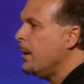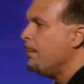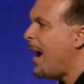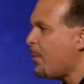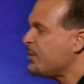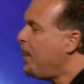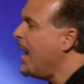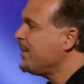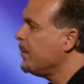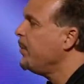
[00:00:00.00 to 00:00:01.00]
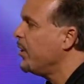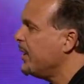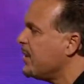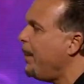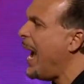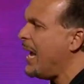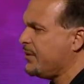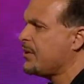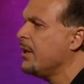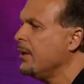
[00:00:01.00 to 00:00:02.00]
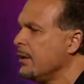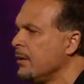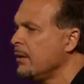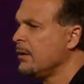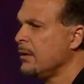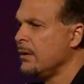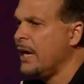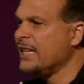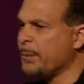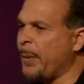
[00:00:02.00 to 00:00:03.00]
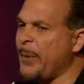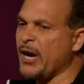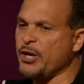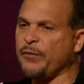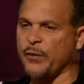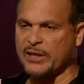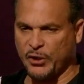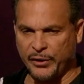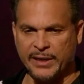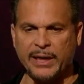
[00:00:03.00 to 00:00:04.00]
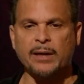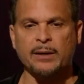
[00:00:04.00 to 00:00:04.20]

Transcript: My responsibility as a pastor is to prepare you for eternity.